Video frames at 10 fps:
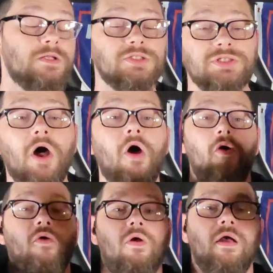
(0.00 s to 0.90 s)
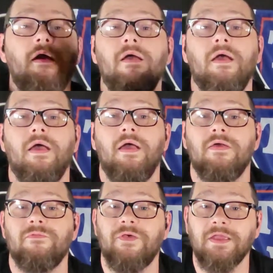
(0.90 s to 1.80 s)
So,
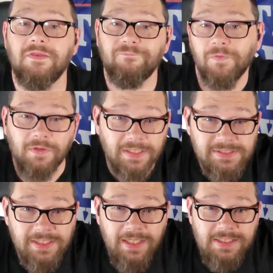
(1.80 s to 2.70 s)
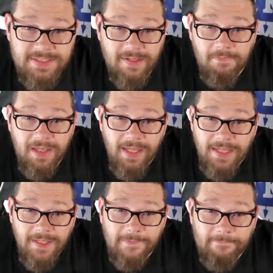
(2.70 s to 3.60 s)
thank you for listening to me.